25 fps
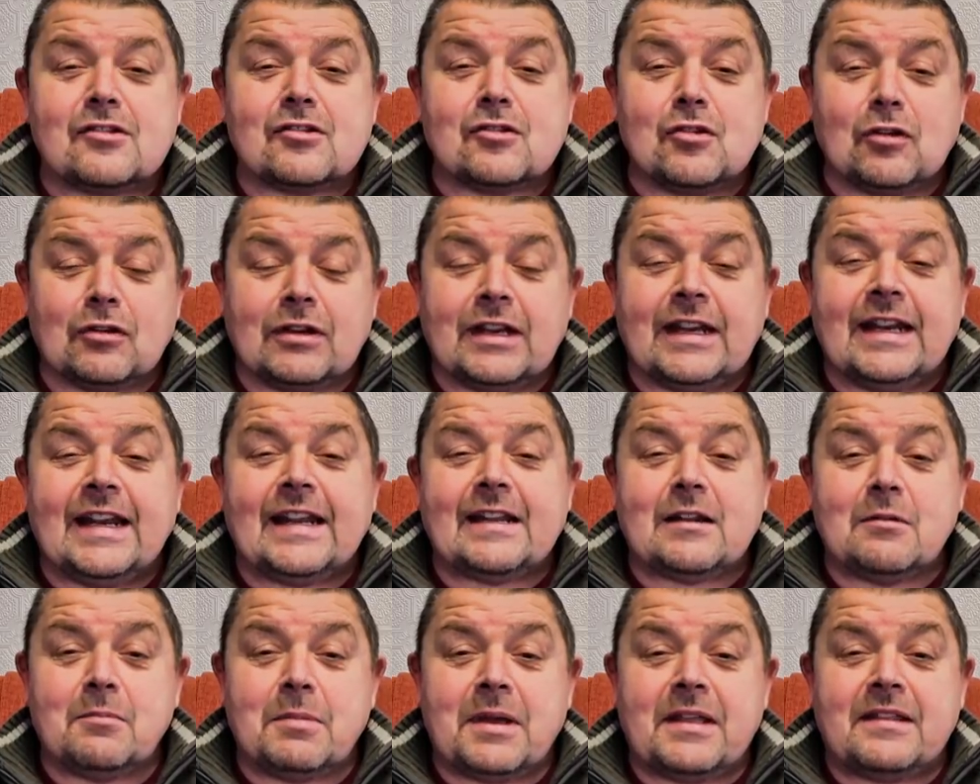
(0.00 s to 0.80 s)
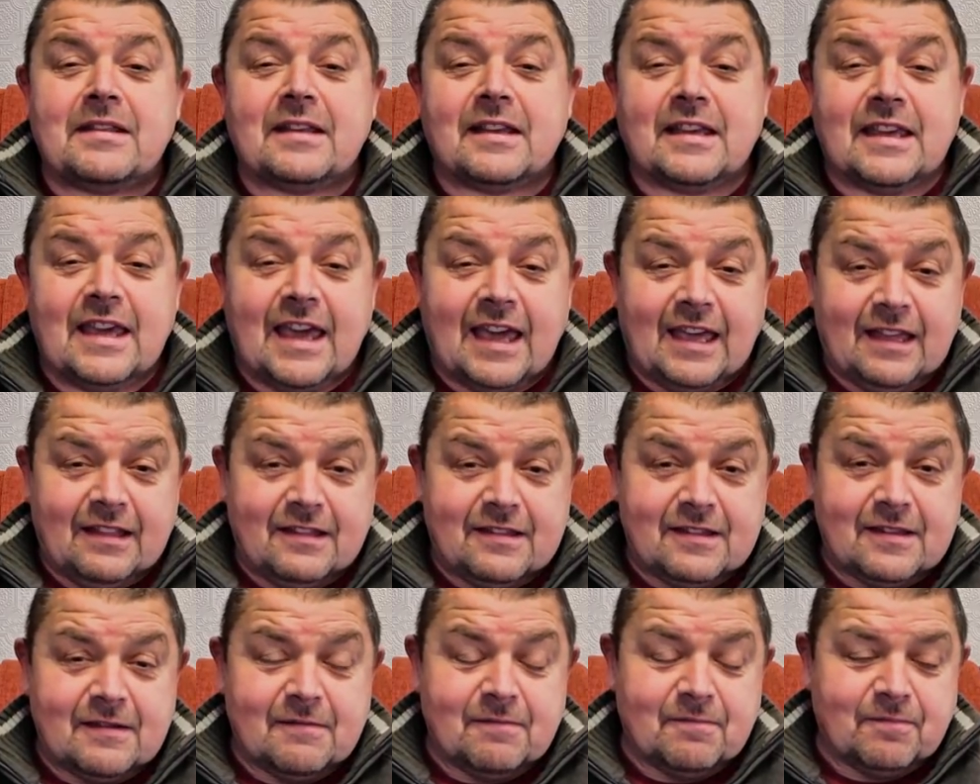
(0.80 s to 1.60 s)
stunning little bit of
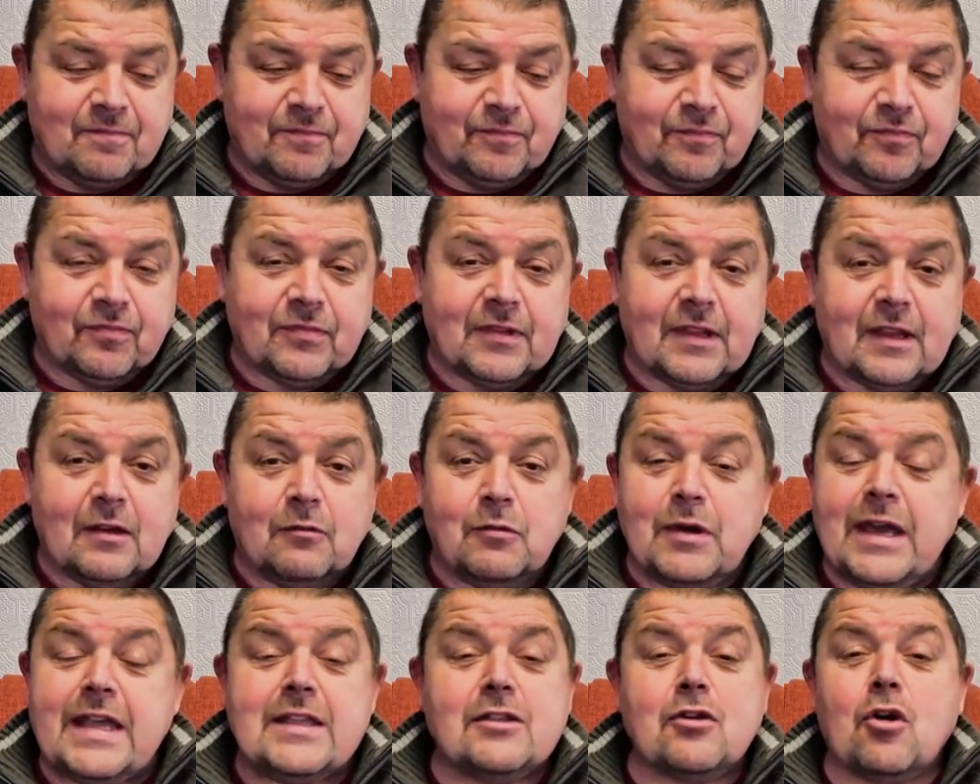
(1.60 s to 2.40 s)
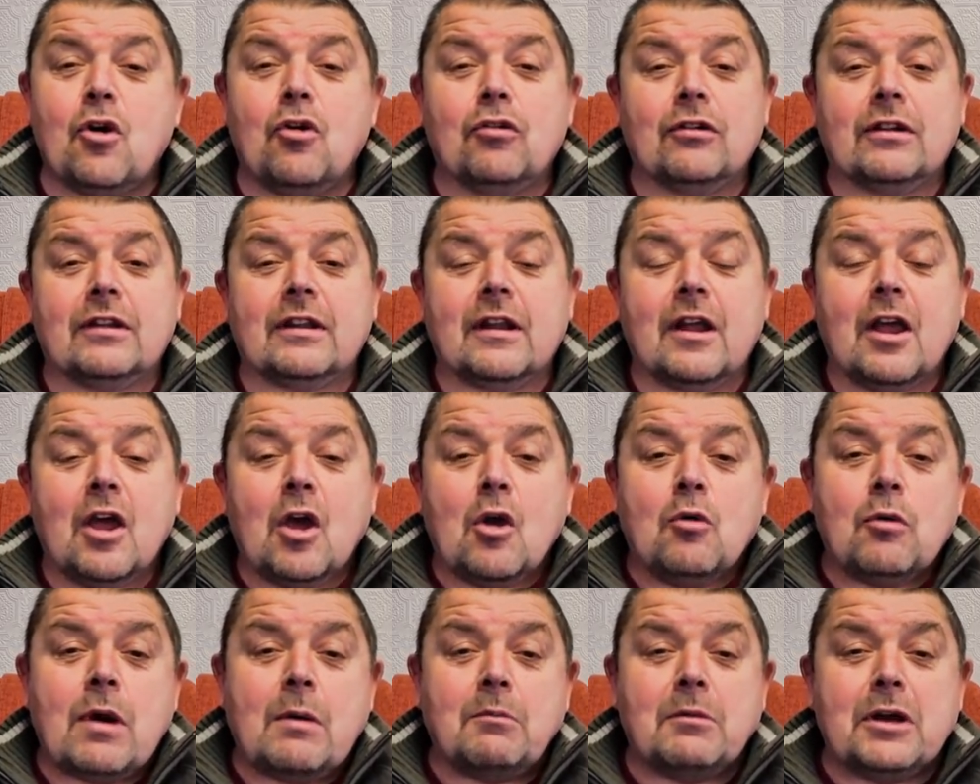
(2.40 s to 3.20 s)
kit.
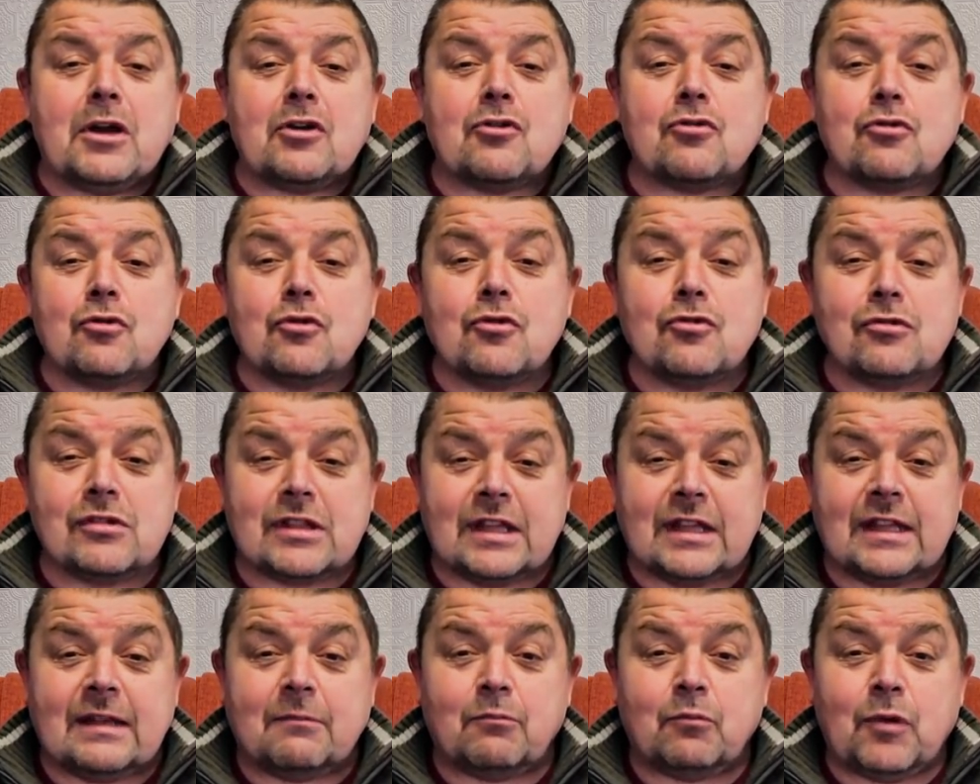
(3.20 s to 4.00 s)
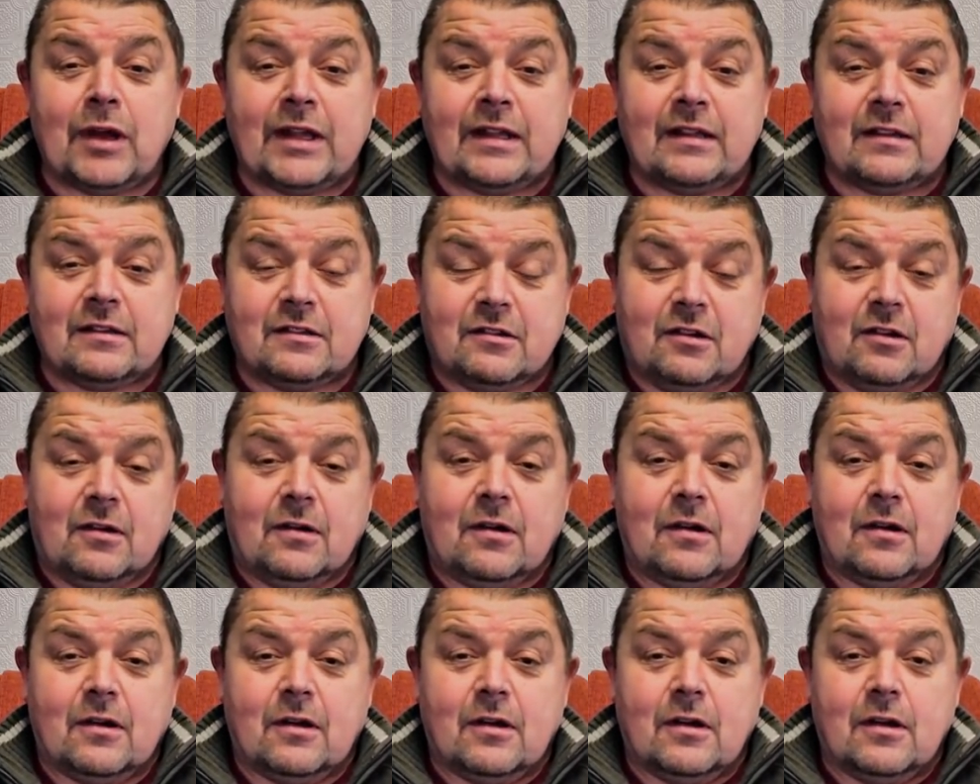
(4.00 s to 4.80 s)
When we're cruising in winter,
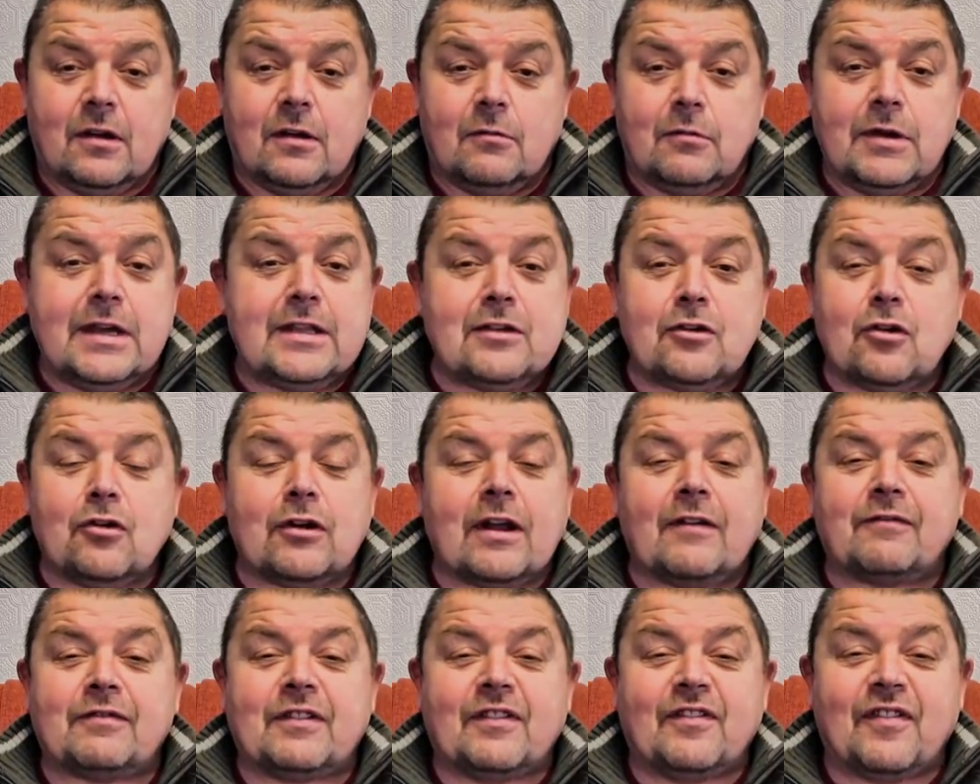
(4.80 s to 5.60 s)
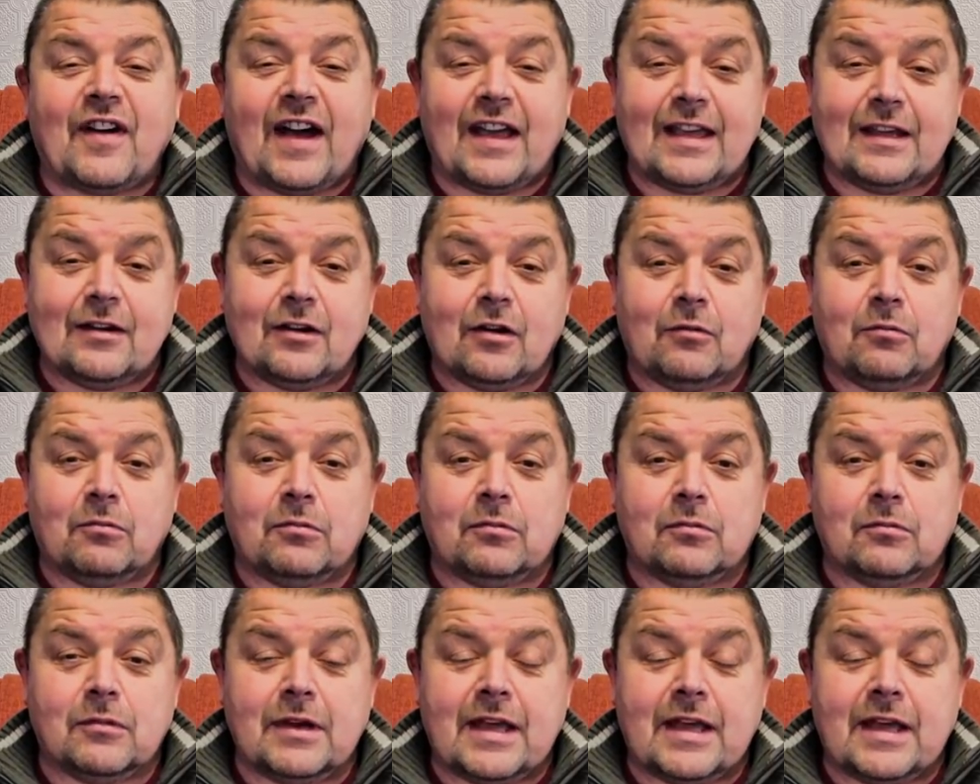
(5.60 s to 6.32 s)
we don't have the fire on.